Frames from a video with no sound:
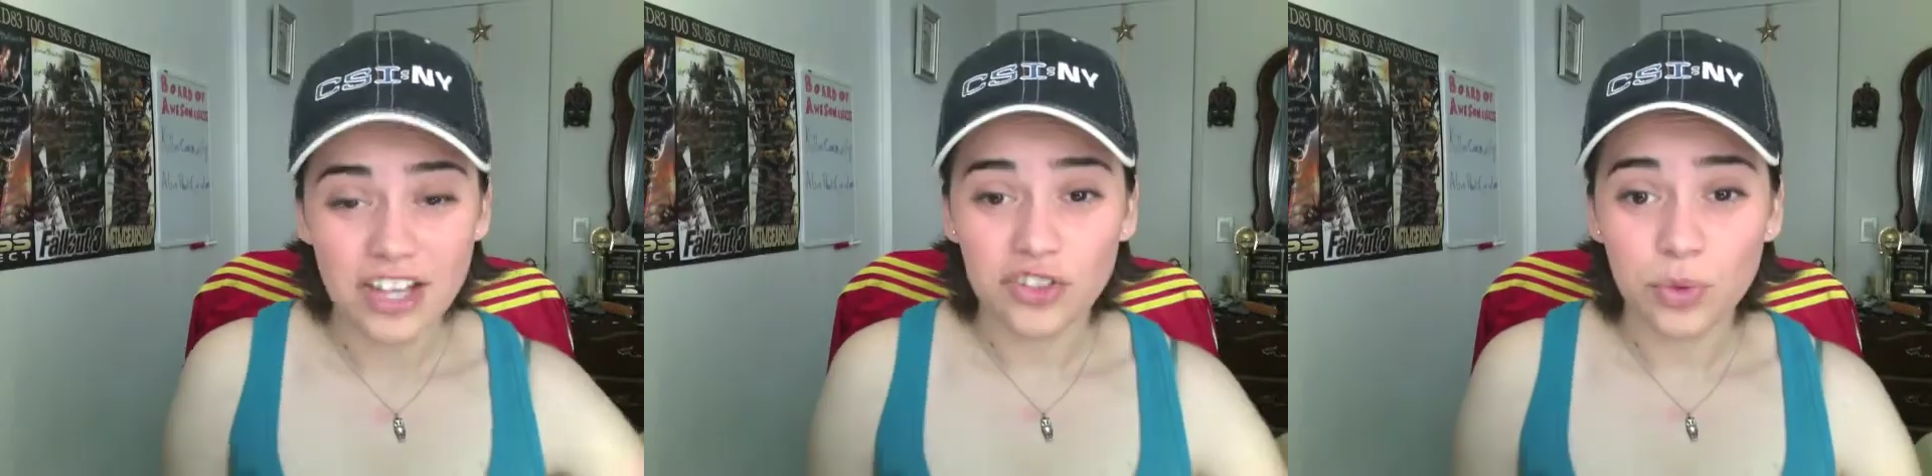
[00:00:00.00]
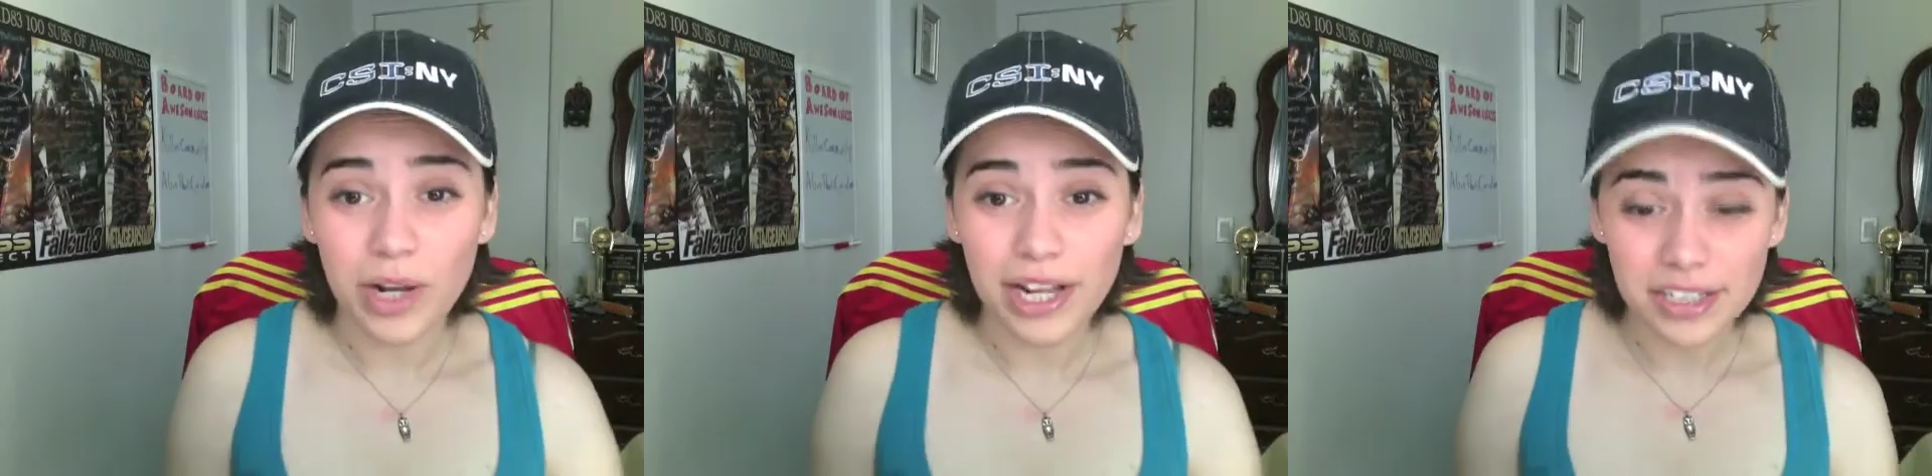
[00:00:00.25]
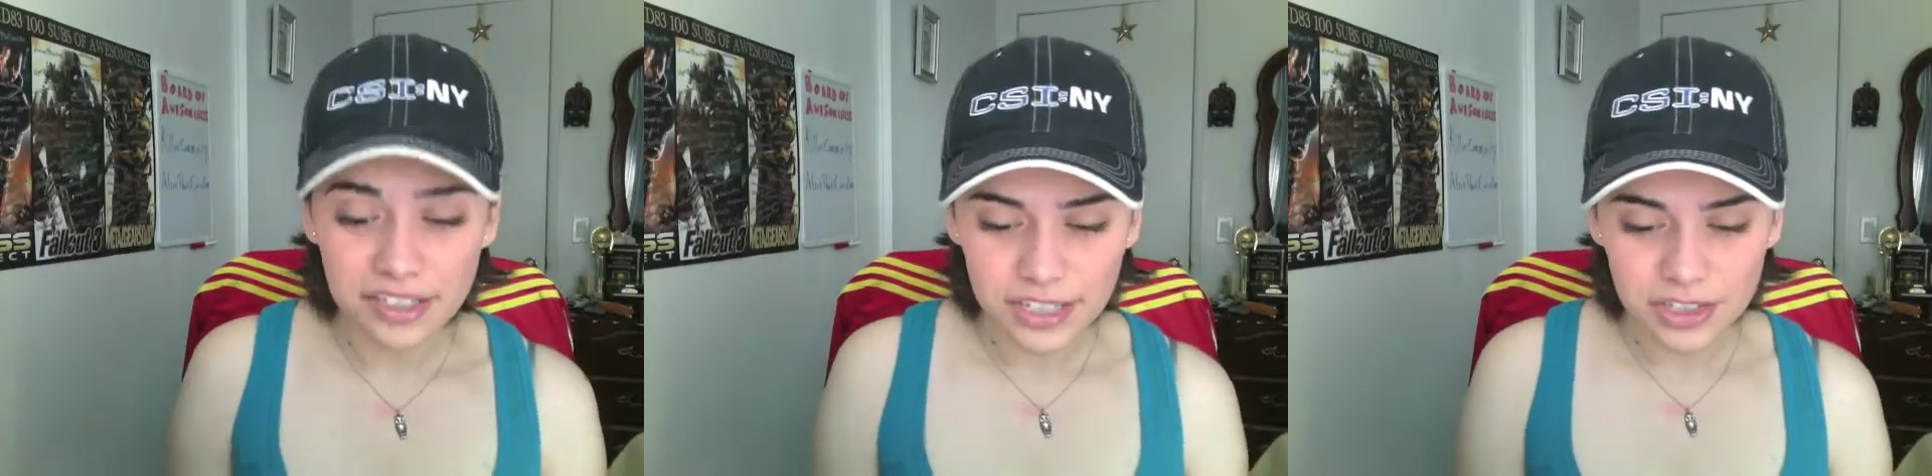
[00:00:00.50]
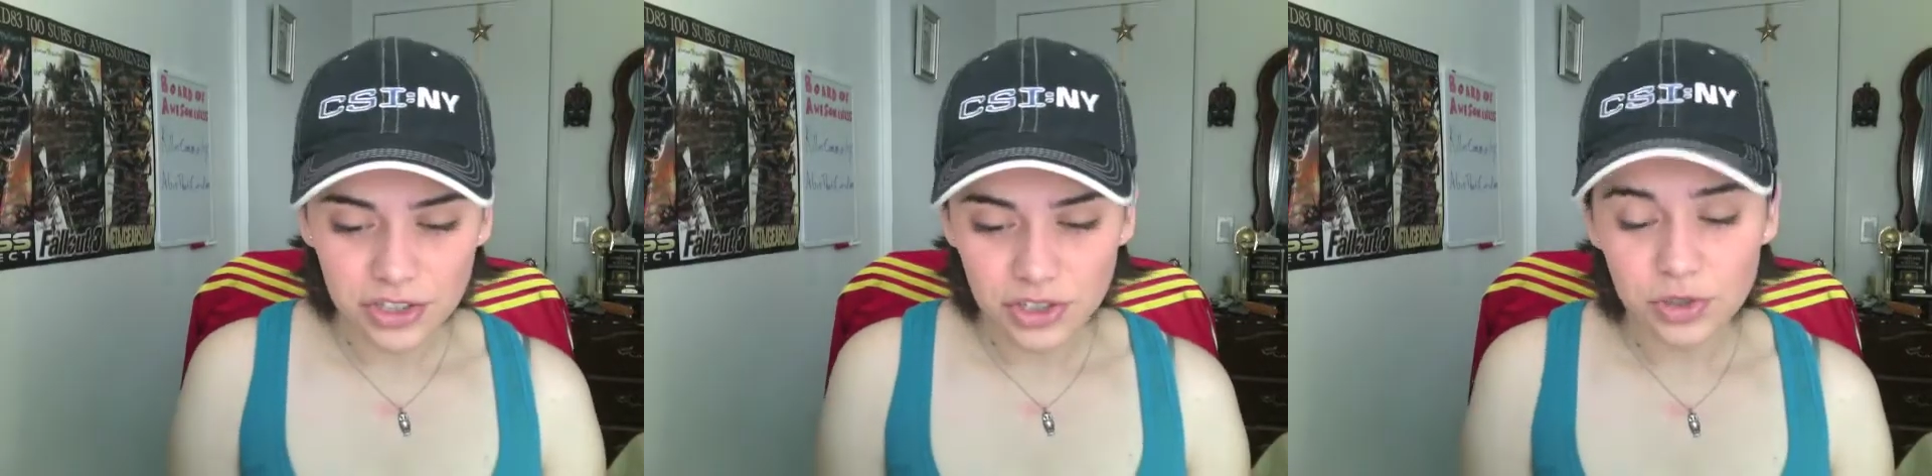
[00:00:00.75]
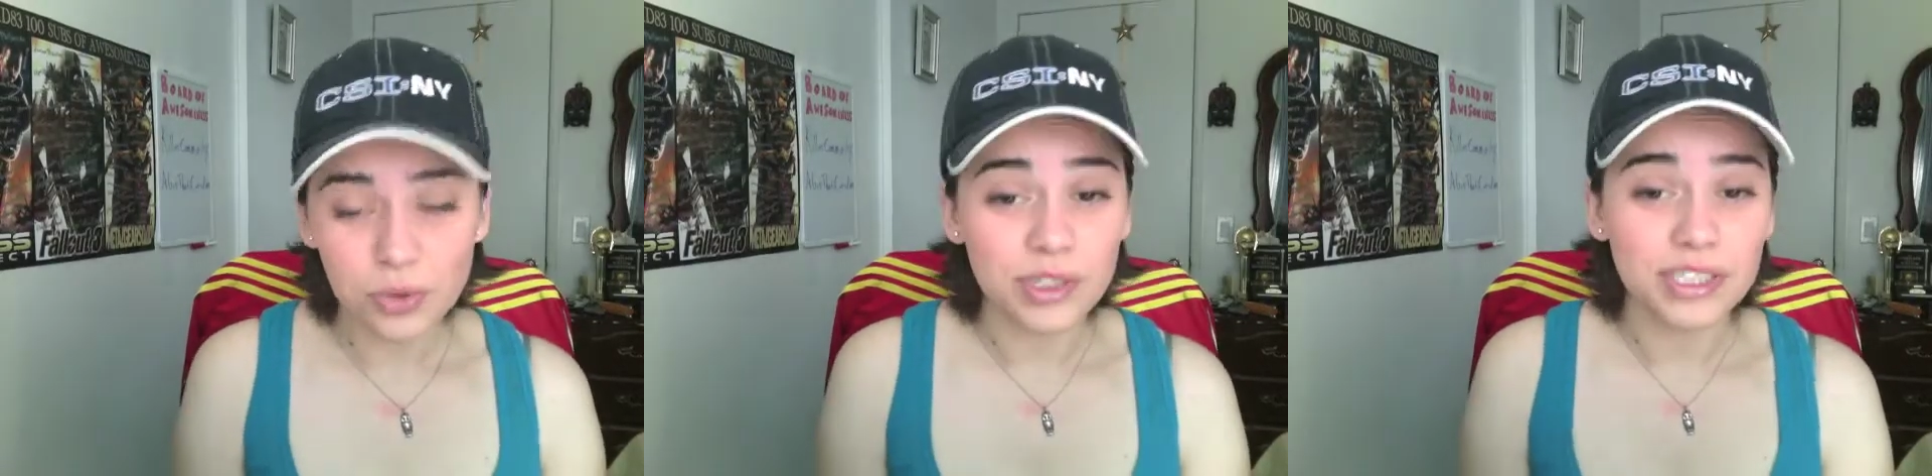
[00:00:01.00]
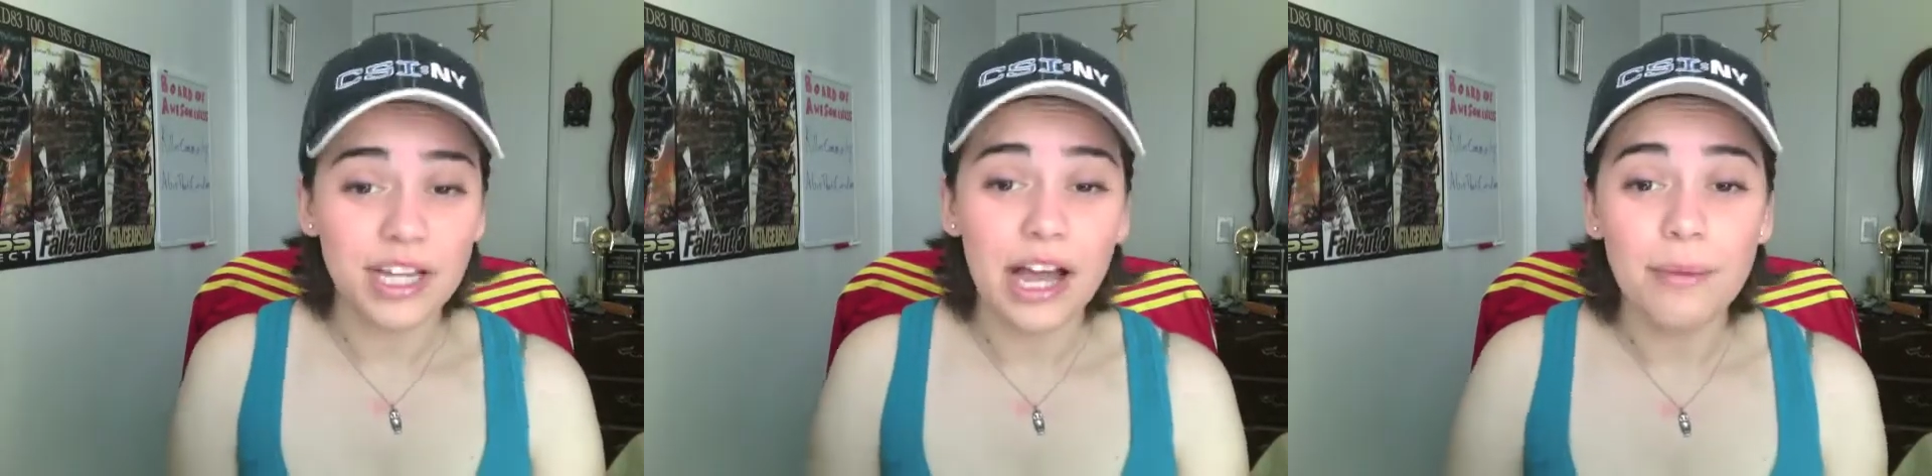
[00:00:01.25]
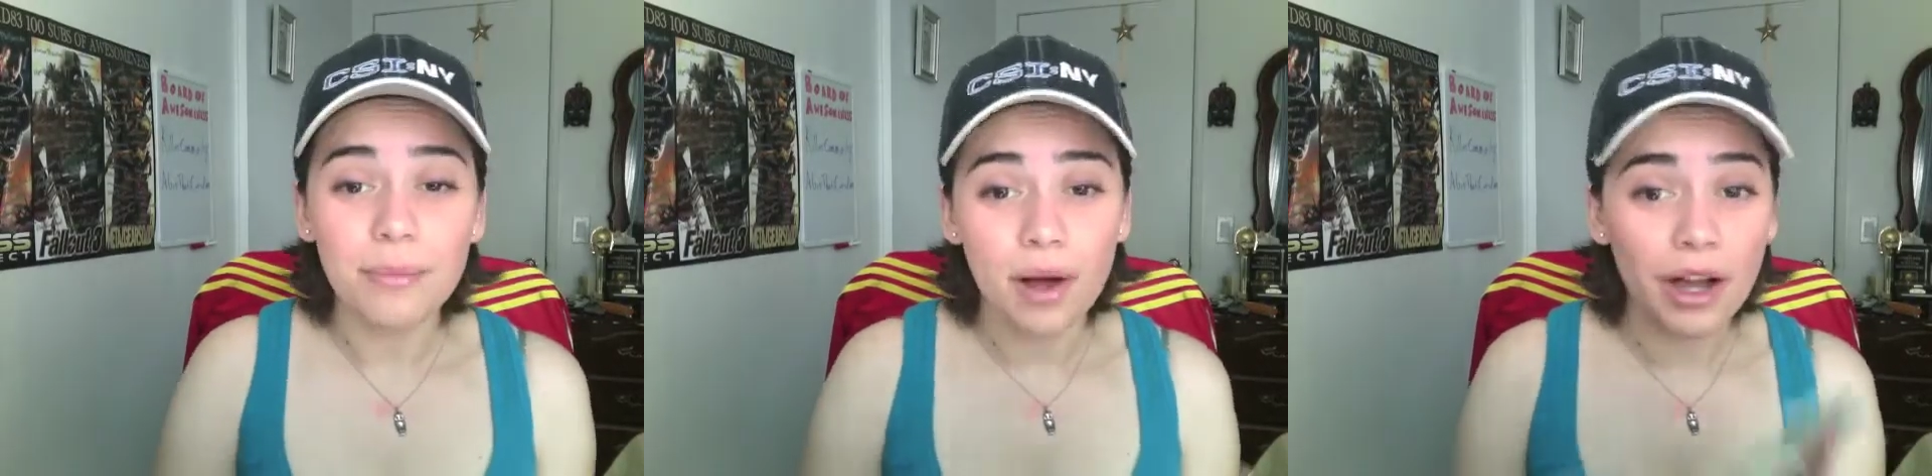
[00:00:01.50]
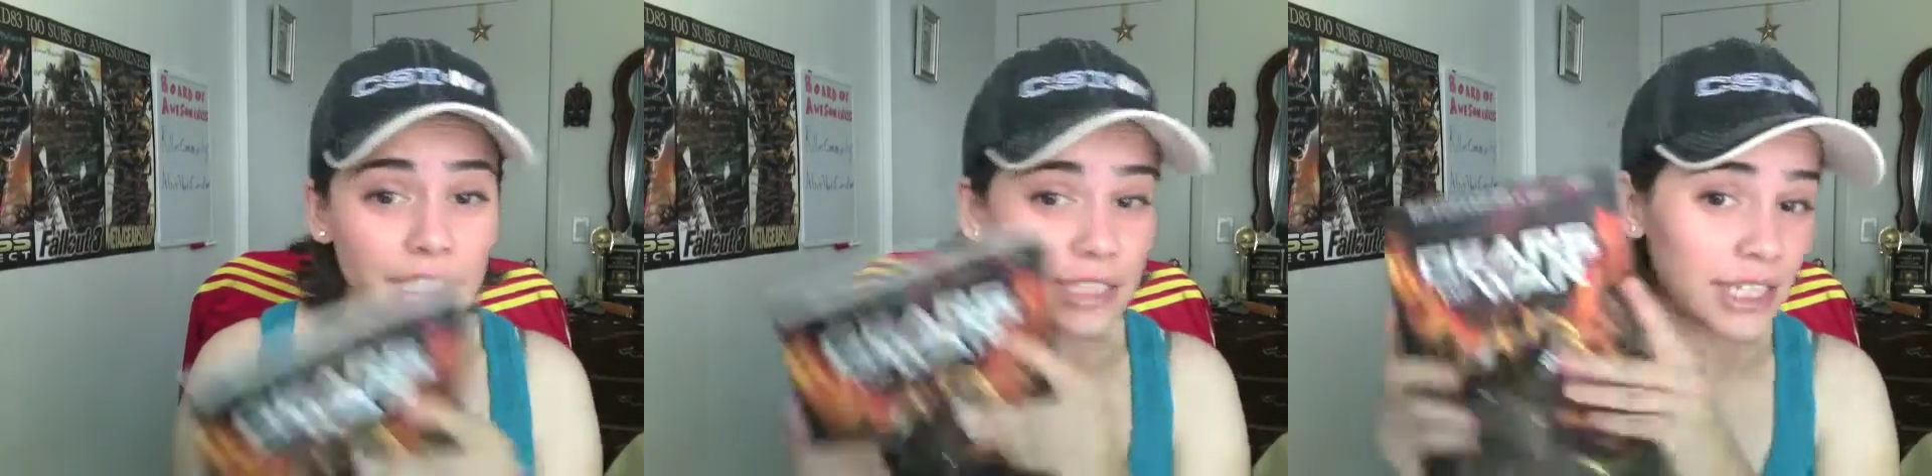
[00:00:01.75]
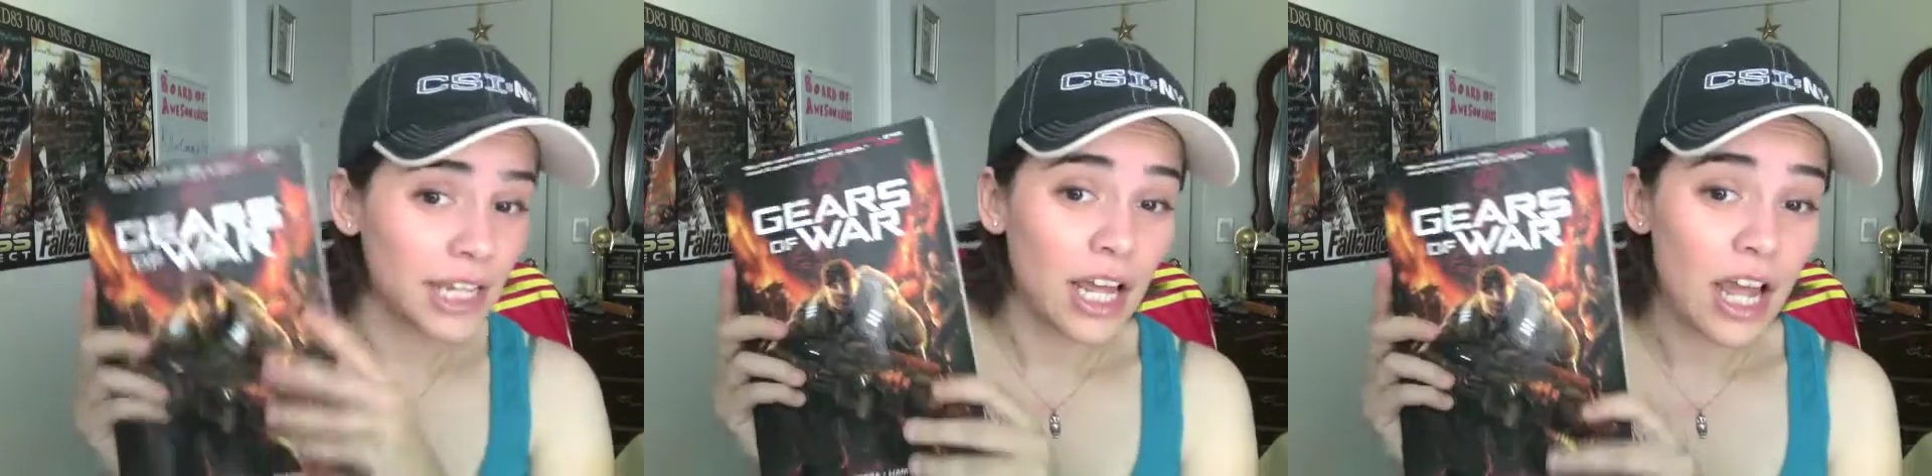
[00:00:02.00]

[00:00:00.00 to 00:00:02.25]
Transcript: So what I decided to do was I bought